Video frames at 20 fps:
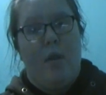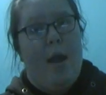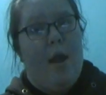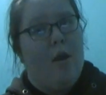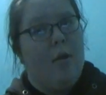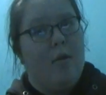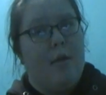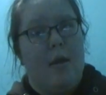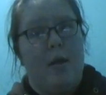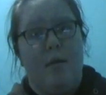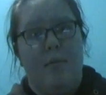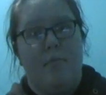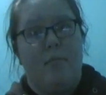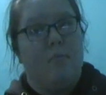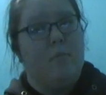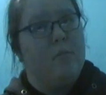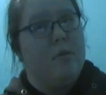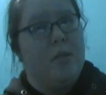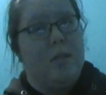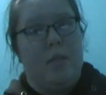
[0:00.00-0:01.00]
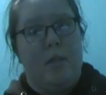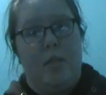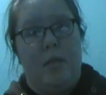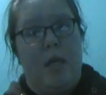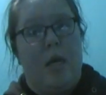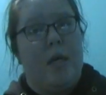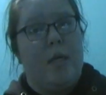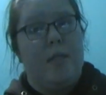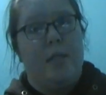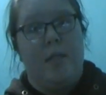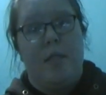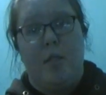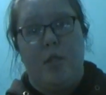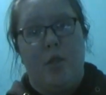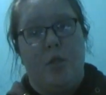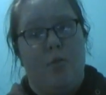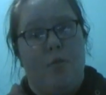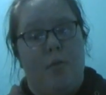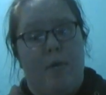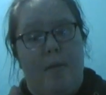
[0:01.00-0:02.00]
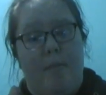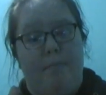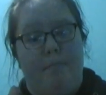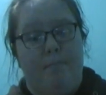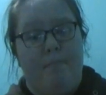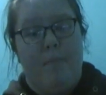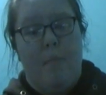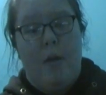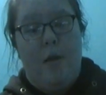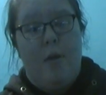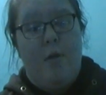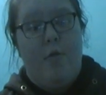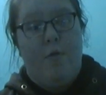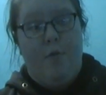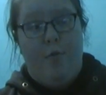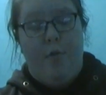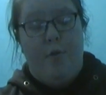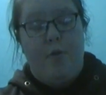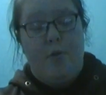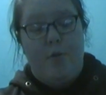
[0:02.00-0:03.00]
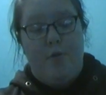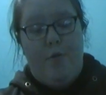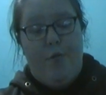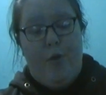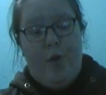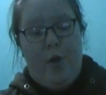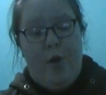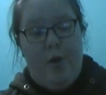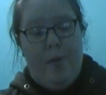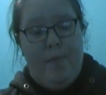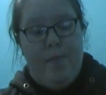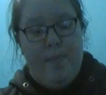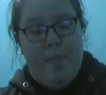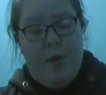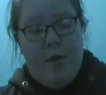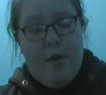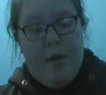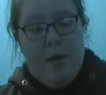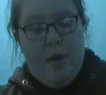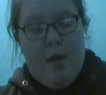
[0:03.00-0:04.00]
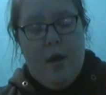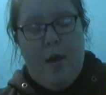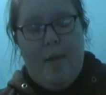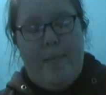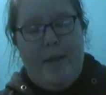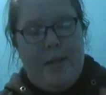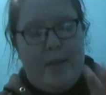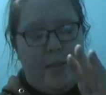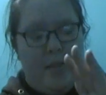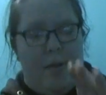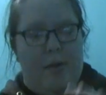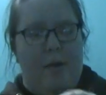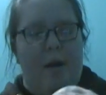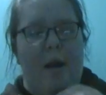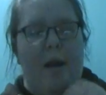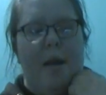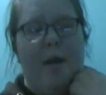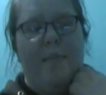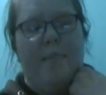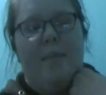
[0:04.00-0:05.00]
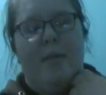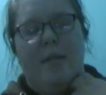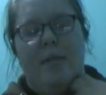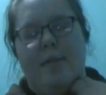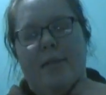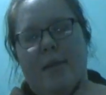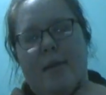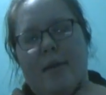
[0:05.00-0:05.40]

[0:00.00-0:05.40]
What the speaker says: the haircut doesn't suit him. First of all, I mean, it's alright, but